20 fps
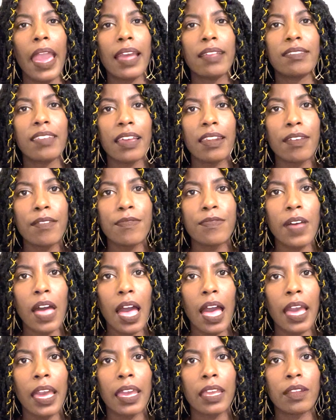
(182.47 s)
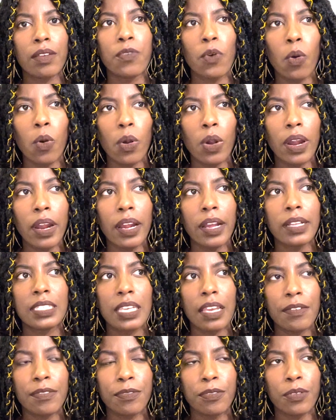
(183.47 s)
identified 4
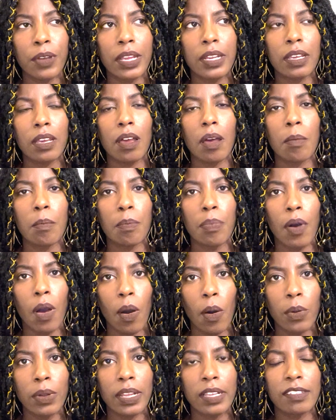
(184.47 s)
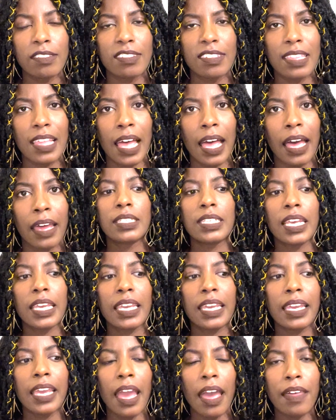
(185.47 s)
different components that
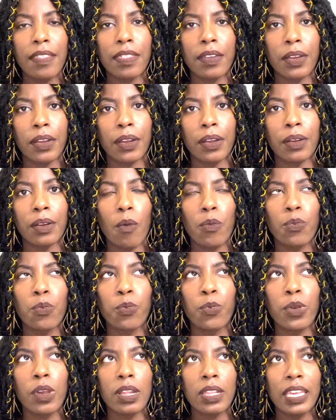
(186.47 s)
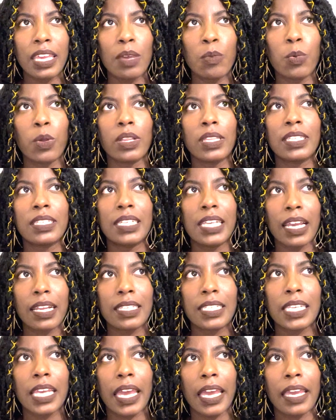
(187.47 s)
together really will
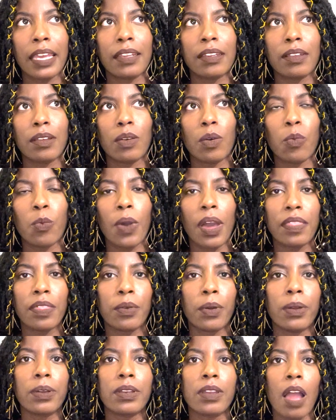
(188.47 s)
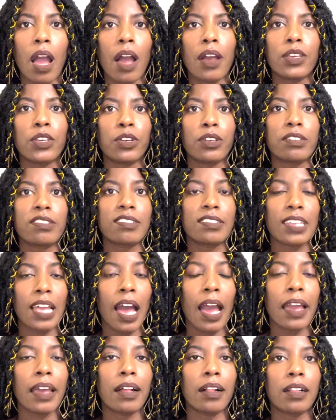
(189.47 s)
dictate whether or not your
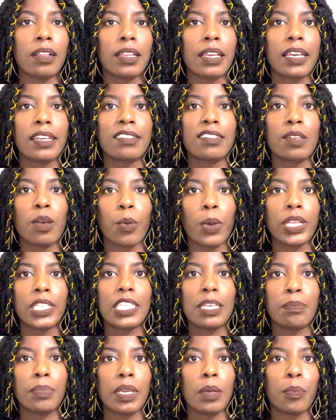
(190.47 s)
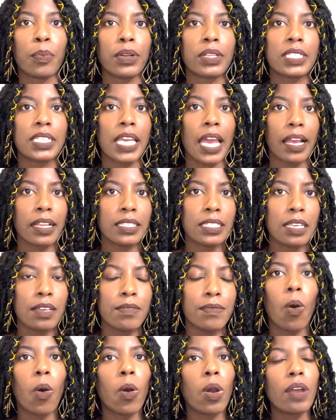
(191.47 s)
style is going to be protective
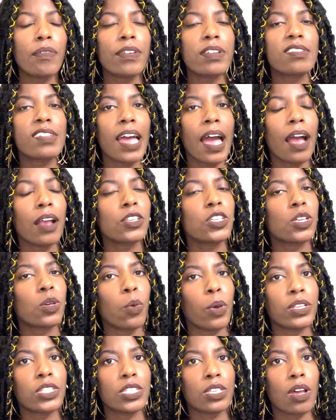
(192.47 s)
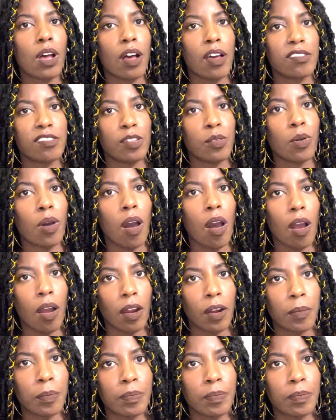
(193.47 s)
or if it's actually going to cause you harm.